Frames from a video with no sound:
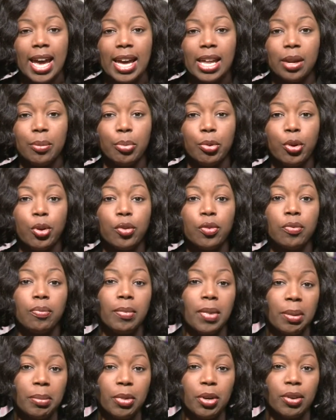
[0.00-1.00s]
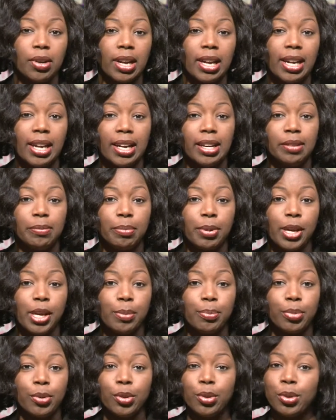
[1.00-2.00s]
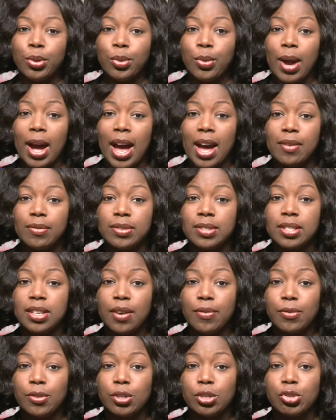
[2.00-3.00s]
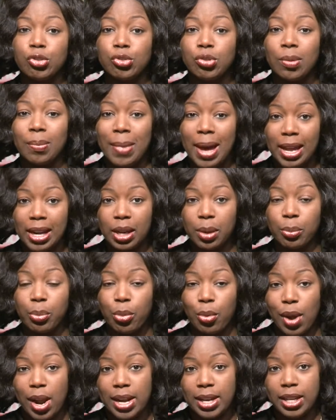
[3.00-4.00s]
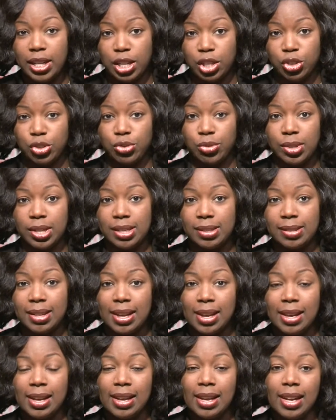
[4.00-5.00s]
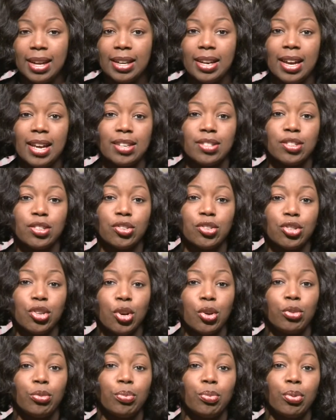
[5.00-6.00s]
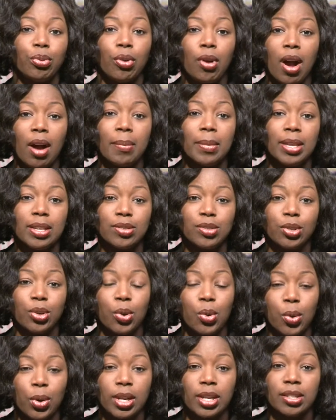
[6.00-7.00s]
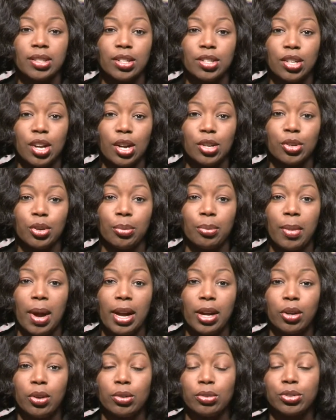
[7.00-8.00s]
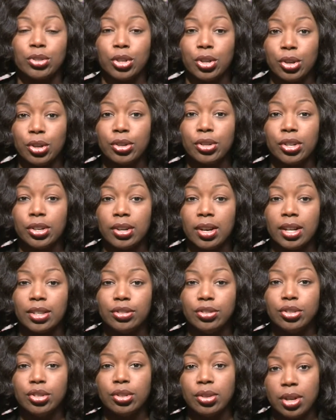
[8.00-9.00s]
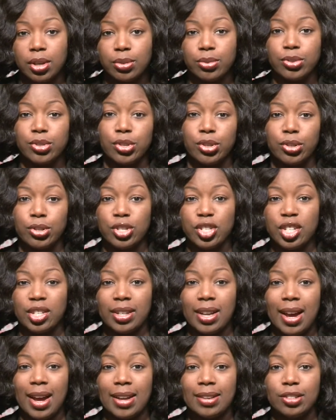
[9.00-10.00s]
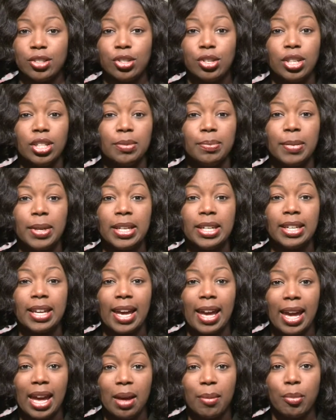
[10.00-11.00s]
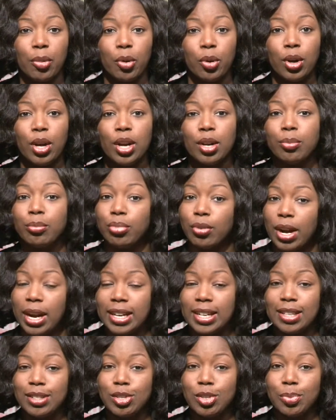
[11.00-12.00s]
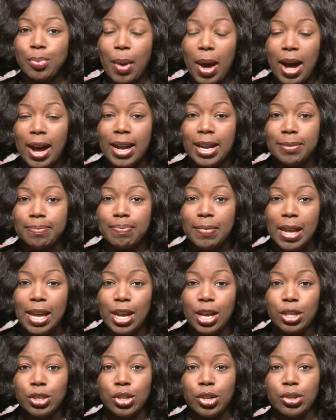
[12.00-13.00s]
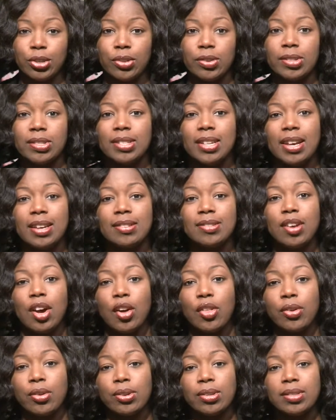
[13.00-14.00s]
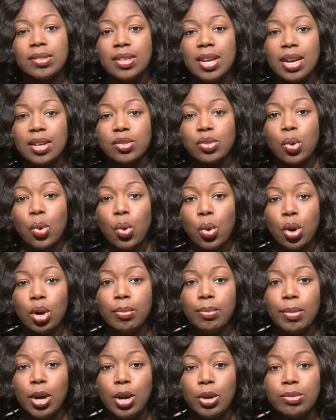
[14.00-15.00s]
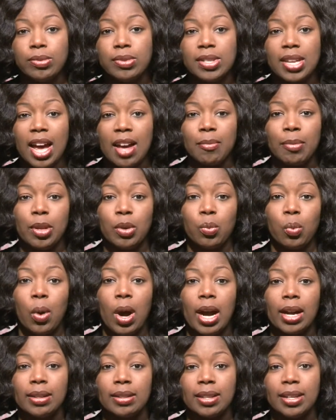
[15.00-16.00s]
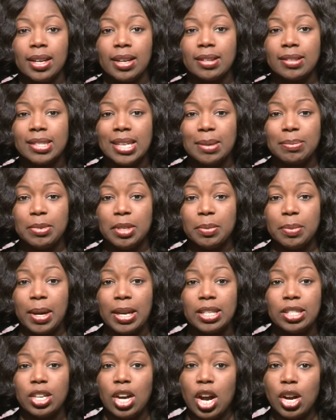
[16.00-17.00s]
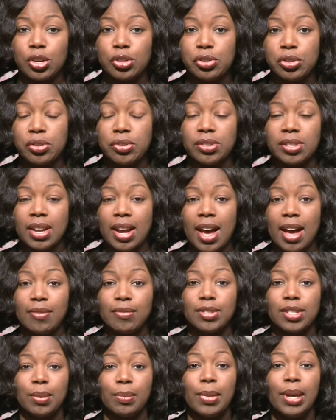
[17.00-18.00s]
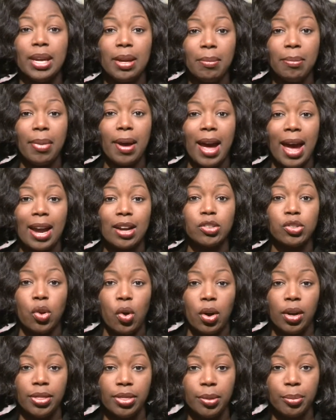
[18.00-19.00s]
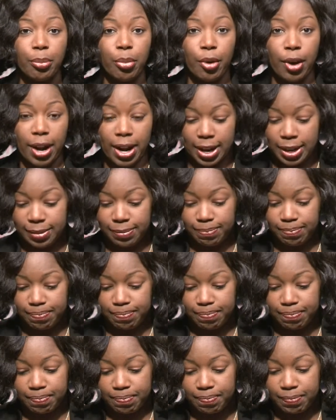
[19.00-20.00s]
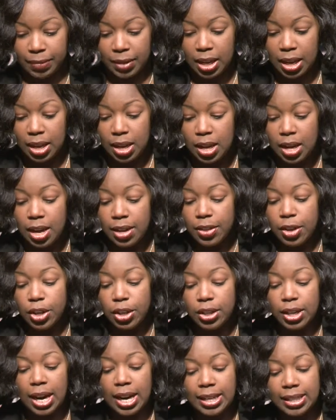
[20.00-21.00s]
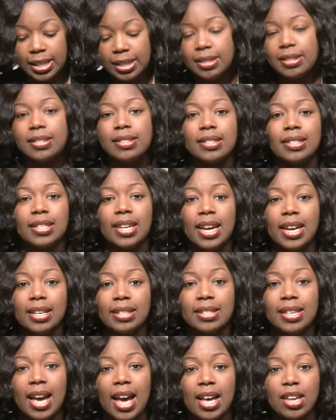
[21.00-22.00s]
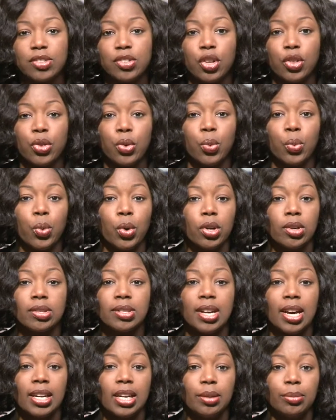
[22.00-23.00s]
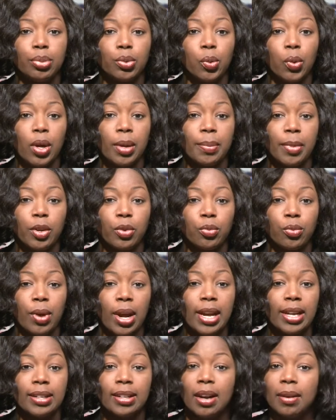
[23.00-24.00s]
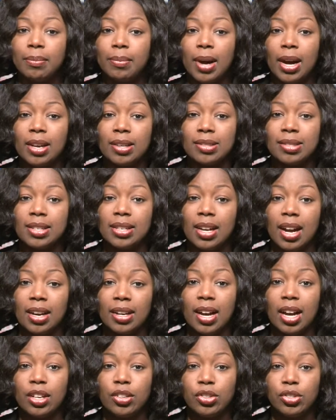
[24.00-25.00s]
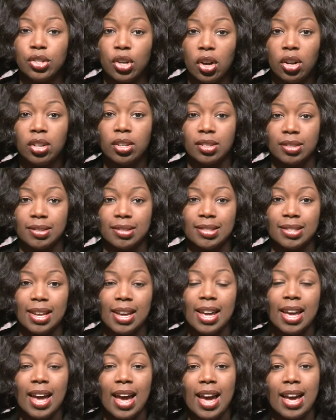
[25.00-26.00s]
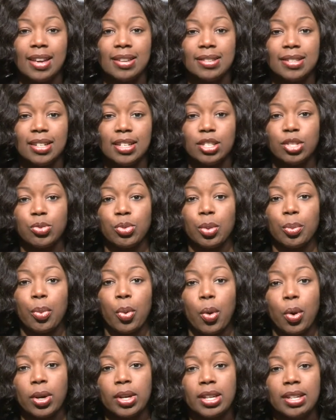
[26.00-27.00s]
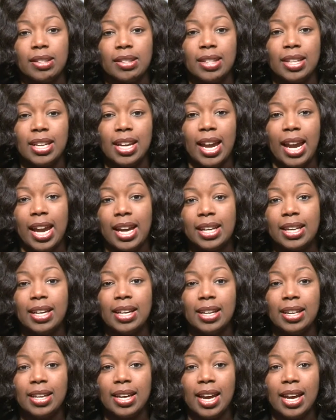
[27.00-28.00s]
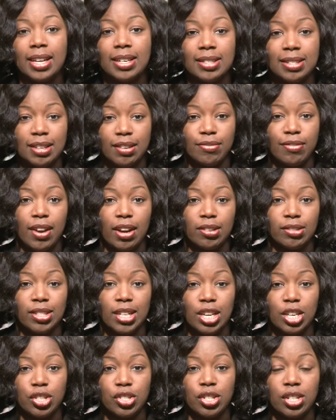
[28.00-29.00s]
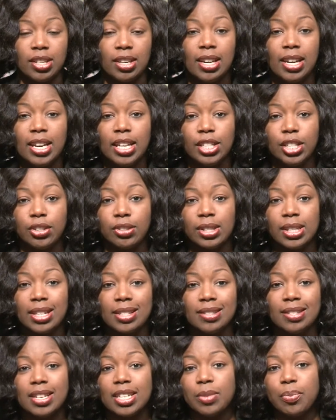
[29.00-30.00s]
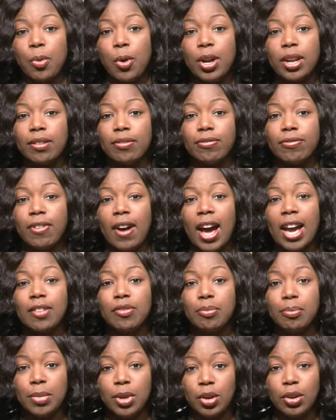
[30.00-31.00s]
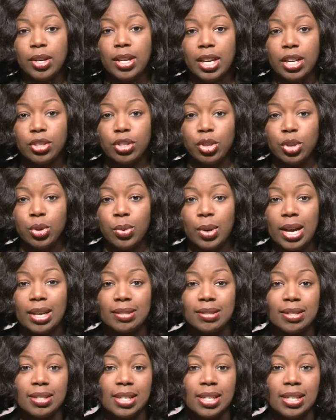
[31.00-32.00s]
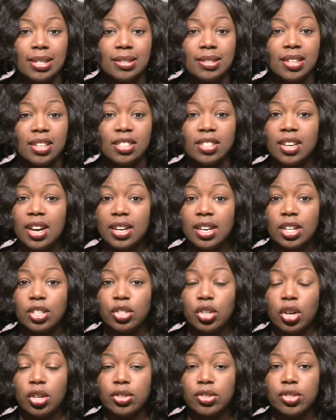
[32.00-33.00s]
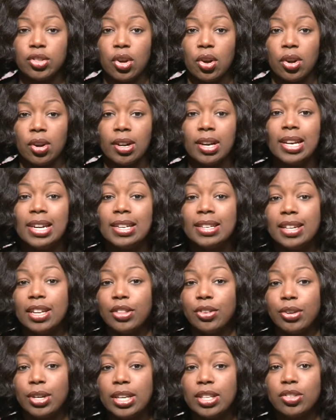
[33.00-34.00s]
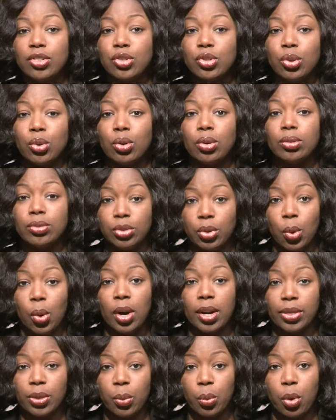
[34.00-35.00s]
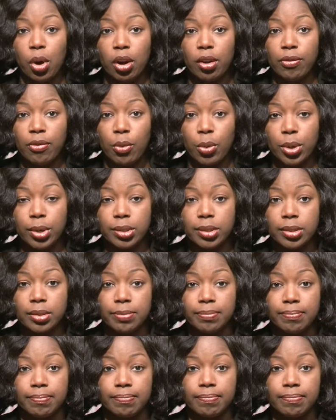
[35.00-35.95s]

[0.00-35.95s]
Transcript: and improve memory in people who have suffered traumatic brain injuries. It has shown promise, according to Dr. Michael Turner, a neurosurgeon at Goodman Campbell Brain and Spine. Turner says other sex hormones have been widely accepted by doctors to have some impact on the brain. The United States has the worst unemployment rate amongst young adults. As it's reported, the Annie E. Casey Foundation, nearly 6.5 million U.S. teens and young adults are neither in school nor in the workforce.